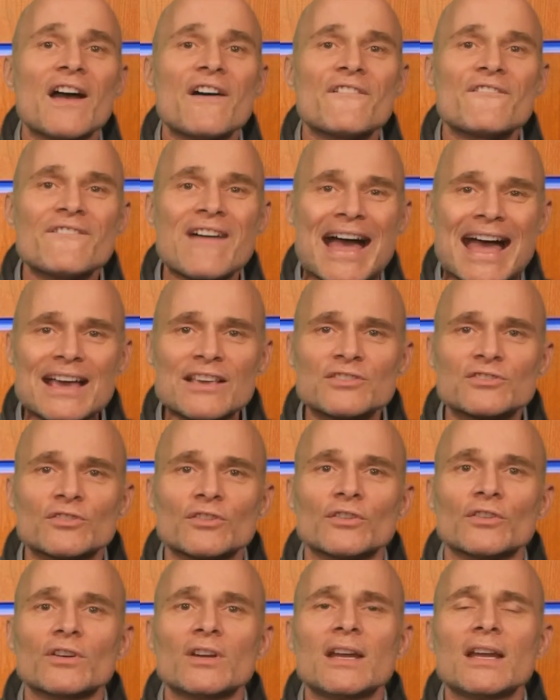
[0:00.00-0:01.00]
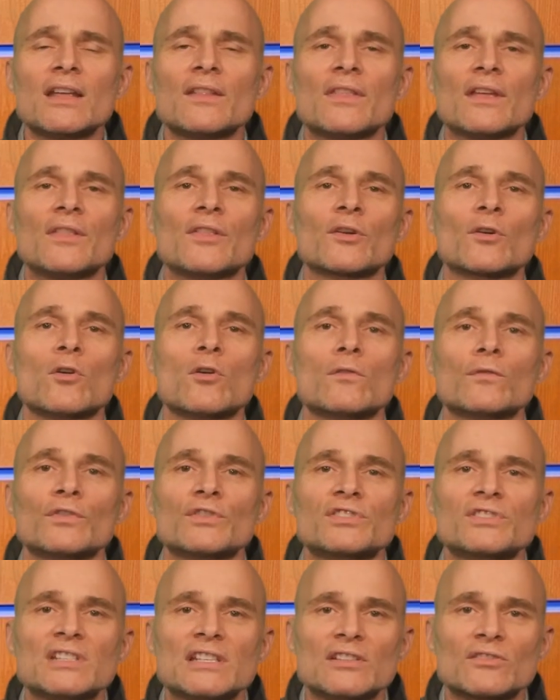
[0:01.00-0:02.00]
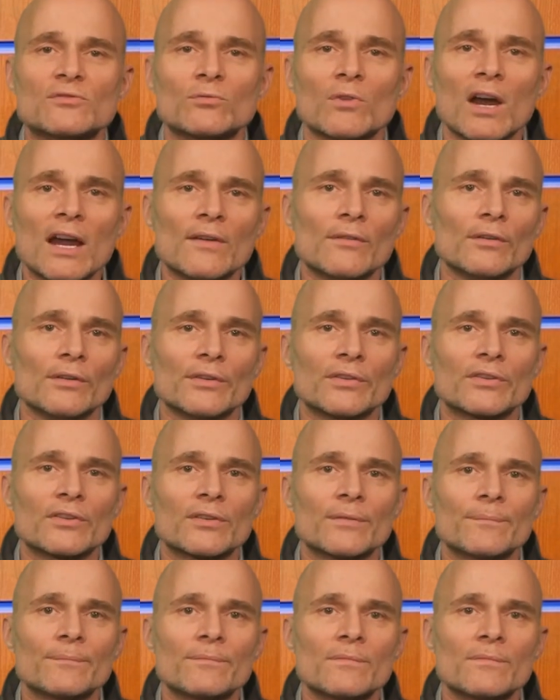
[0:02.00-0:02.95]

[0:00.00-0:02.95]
faster than their overseas rivals.